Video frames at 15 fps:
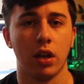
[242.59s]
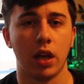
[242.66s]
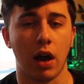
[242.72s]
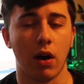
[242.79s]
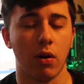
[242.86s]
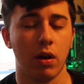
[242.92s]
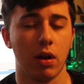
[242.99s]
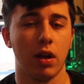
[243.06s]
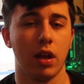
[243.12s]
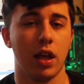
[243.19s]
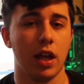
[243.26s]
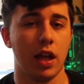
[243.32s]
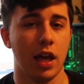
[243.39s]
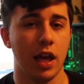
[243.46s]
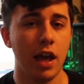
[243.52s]
Now,
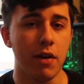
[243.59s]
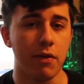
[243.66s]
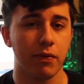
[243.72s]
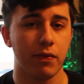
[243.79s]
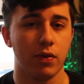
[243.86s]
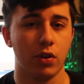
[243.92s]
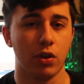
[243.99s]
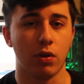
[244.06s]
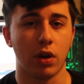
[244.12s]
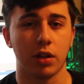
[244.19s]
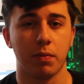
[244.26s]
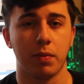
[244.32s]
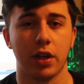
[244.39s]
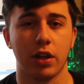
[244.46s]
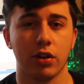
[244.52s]
if you got
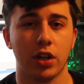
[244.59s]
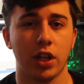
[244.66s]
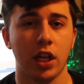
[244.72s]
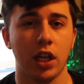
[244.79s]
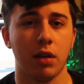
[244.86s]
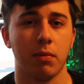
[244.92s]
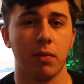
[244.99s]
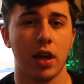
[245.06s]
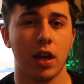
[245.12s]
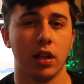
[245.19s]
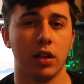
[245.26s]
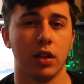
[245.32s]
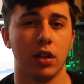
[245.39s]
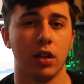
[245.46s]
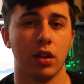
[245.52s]
to pick your team
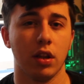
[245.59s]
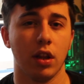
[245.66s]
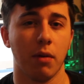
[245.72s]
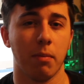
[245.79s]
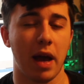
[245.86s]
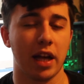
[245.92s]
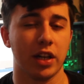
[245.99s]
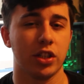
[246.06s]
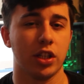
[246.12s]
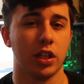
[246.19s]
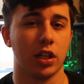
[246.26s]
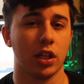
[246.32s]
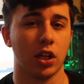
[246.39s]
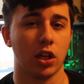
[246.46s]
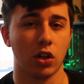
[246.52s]
and a match
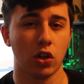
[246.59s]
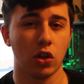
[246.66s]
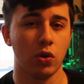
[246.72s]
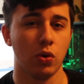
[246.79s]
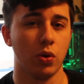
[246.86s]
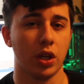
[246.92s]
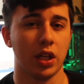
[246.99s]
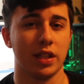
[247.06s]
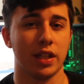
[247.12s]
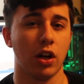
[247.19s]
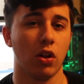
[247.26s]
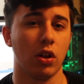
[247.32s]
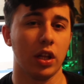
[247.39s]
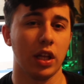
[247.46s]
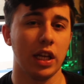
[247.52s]
didn't conclude
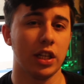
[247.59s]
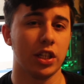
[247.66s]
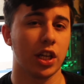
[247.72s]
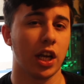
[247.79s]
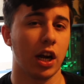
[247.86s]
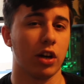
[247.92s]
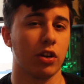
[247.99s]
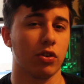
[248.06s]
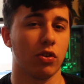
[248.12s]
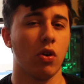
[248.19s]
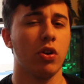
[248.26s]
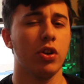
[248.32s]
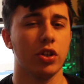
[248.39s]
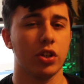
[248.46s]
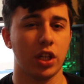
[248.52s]
until each character
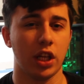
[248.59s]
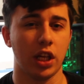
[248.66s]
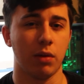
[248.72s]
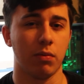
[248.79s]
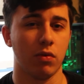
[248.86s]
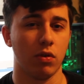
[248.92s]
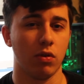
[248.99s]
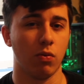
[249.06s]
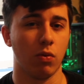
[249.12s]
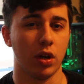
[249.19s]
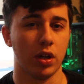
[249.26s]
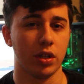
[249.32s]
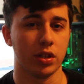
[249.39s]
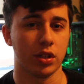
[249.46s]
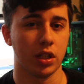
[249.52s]
on your team
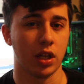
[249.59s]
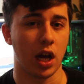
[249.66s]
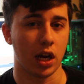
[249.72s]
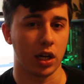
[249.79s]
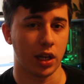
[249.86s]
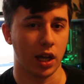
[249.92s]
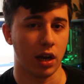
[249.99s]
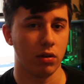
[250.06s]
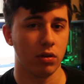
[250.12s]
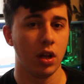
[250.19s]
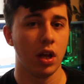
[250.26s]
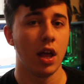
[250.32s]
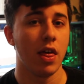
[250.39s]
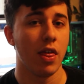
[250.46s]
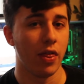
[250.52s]
was knocked out,
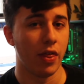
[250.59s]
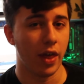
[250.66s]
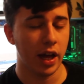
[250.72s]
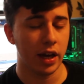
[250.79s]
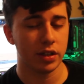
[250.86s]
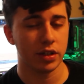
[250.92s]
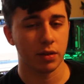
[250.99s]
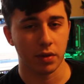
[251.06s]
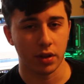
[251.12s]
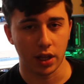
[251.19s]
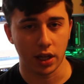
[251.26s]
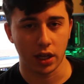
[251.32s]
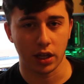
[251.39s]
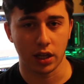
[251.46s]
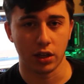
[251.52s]
that is something
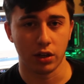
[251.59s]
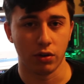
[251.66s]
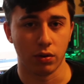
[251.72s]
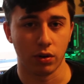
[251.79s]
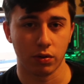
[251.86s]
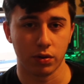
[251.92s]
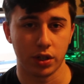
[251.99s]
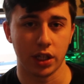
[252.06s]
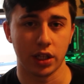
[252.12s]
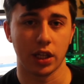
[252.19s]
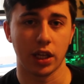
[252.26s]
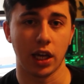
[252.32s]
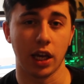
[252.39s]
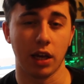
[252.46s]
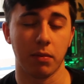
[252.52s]
that they could do to critique the
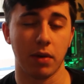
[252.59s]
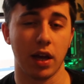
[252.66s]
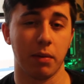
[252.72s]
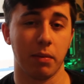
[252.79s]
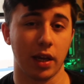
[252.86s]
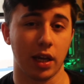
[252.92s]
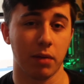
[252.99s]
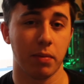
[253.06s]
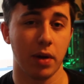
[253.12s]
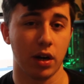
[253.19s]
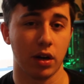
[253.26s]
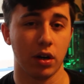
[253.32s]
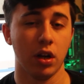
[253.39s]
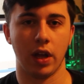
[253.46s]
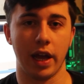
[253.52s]
game and make it
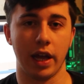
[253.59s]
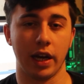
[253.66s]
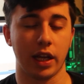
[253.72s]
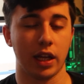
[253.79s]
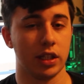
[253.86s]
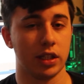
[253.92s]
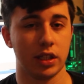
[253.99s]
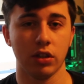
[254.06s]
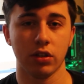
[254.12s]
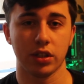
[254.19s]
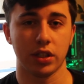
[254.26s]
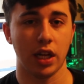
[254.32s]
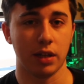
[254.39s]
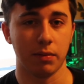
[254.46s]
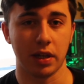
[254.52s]
better. And it could still
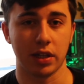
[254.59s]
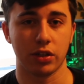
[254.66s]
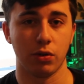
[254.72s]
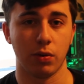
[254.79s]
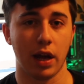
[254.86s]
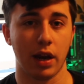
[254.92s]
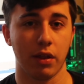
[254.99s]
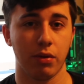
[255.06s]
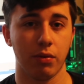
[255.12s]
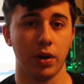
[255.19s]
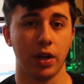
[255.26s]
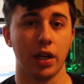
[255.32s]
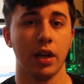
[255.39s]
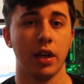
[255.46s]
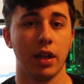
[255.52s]
stay best 2 out of
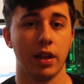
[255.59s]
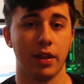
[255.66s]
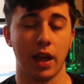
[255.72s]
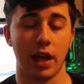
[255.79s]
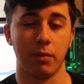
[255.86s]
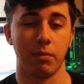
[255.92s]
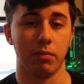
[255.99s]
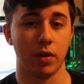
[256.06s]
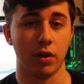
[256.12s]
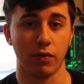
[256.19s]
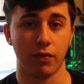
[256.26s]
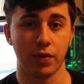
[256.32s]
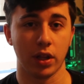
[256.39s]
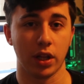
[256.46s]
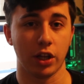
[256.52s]
3, and it'll
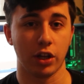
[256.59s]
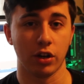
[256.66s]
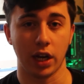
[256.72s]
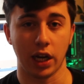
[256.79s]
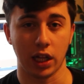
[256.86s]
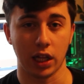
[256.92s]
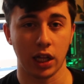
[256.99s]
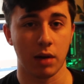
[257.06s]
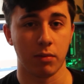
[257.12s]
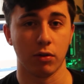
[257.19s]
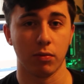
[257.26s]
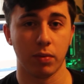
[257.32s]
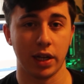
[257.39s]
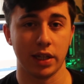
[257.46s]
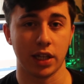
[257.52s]
feel like you're getting a lot
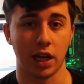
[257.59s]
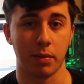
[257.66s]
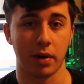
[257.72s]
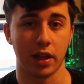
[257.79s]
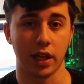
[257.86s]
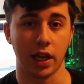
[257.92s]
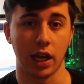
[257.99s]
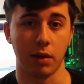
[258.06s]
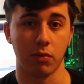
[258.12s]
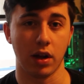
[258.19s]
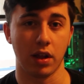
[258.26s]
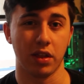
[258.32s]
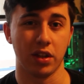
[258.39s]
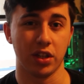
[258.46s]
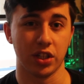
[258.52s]
more playtime out of the game
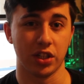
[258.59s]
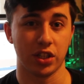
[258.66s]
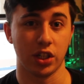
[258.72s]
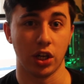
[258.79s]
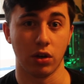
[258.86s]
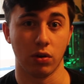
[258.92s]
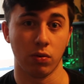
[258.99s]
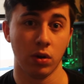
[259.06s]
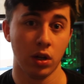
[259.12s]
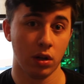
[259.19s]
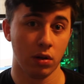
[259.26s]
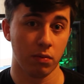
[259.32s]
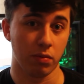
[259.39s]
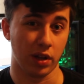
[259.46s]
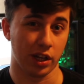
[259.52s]
rather than just, you know,
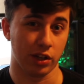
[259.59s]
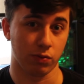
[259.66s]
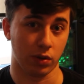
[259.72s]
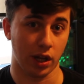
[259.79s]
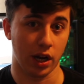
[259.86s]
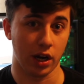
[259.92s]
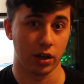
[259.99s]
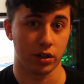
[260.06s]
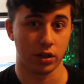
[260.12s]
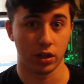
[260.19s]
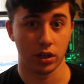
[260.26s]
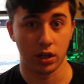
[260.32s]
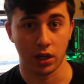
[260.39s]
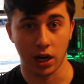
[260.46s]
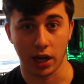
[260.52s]
playing as one
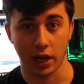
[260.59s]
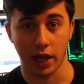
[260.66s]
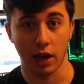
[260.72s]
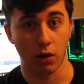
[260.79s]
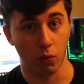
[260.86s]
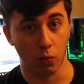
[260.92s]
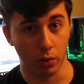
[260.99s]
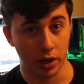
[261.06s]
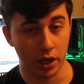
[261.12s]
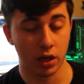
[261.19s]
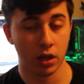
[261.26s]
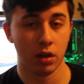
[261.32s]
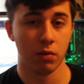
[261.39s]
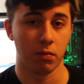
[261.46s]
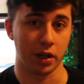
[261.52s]
character, knockout,
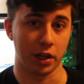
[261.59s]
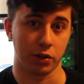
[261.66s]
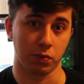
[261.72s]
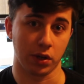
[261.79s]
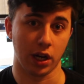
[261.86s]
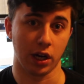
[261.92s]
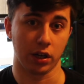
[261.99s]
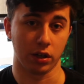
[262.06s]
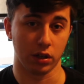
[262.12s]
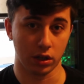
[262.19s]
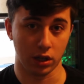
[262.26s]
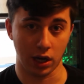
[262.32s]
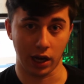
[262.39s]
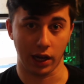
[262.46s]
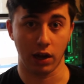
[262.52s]
win, playing as one character,
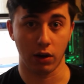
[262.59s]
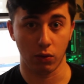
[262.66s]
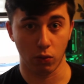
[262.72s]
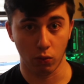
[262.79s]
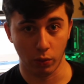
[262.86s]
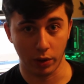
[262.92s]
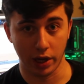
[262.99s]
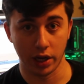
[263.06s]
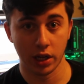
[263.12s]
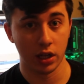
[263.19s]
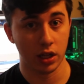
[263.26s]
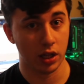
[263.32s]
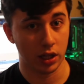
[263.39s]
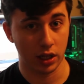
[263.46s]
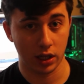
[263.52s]
knockout, win,
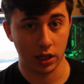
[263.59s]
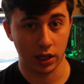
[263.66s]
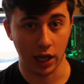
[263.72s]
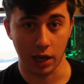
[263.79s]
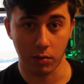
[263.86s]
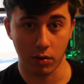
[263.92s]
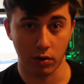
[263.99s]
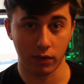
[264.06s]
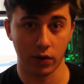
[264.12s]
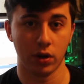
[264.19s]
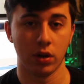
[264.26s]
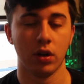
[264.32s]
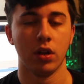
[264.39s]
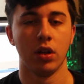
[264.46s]
game over.